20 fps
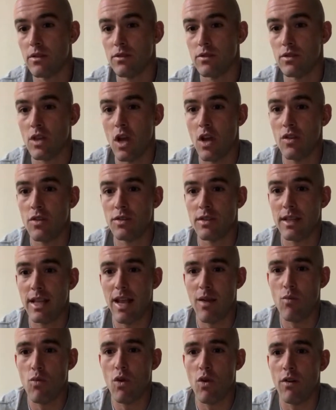So I used the
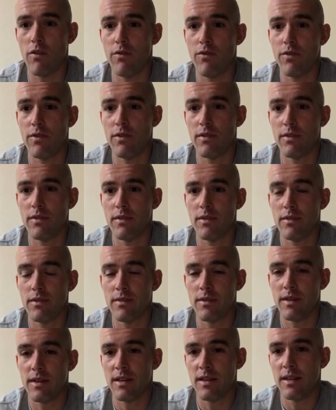name Wolf.
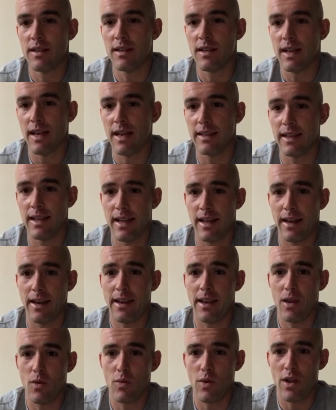And then
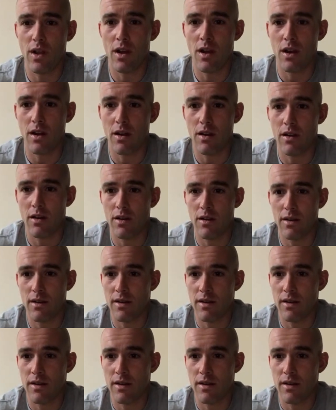here we are.